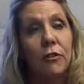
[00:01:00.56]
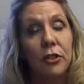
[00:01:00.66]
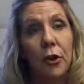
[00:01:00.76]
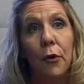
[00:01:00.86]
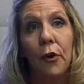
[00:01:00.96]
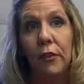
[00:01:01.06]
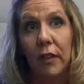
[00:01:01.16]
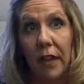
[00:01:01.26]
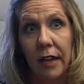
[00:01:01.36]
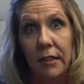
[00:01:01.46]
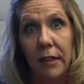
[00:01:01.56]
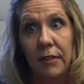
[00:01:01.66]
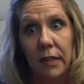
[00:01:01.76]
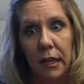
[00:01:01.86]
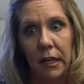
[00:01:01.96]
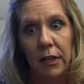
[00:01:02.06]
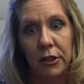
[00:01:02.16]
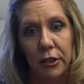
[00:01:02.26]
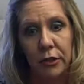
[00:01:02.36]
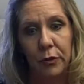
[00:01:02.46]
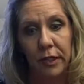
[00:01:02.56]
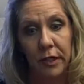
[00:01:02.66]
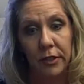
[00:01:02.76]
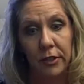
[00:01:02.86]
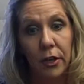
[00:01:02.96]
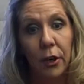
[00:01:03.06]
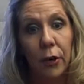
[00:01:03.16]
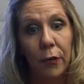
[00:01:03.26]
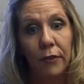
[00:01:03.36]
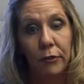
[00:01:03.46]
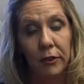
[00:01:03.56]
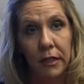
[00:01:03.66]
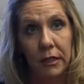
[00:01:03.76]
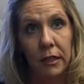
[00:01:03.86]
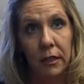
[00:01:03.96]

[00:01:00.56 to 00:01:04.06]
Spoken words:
So over the last, I would say, year to 2 years, we've really seen